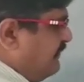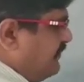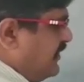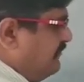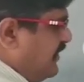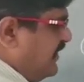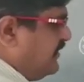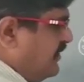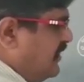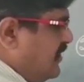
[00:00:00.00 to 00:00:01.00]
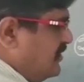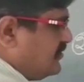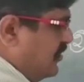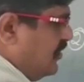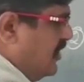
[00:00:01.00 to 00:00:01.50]
pigment.
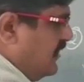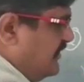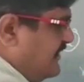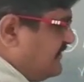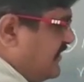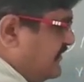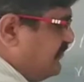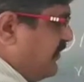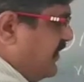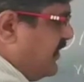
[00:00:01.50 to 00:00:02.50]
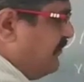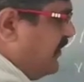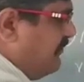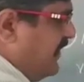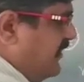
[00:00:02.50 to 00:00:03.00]
So this respiratory
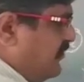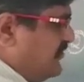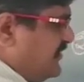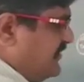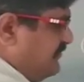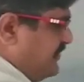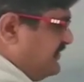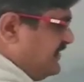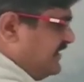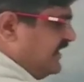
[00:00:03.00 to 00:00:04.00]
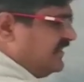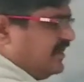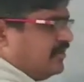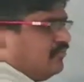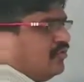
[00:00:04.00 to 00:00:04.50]
pigment which is presenting
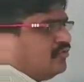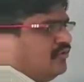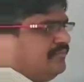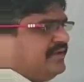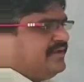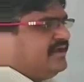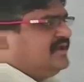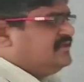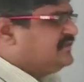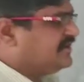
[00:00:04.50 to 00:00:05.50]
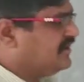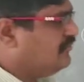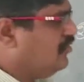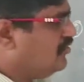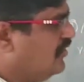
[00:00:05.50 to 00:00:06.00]
the hemoglobin, that
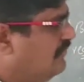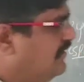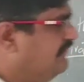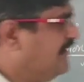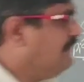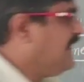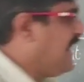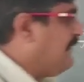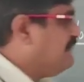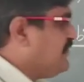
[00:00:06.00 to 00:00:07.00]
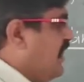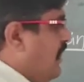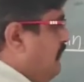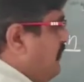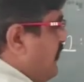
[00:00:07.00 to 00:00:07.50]
hemoglobin will be
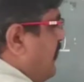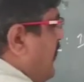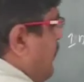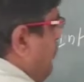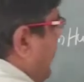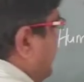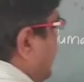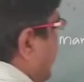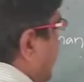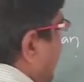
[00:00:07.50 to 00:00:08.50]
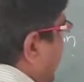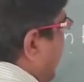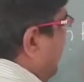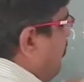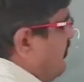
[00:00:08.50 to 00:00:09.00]
absorbed by the
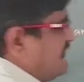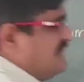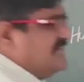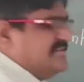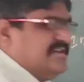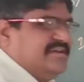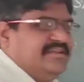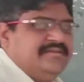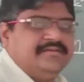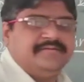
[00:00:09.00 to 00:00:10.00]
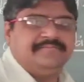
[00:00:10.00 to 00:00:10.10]
an oxygen.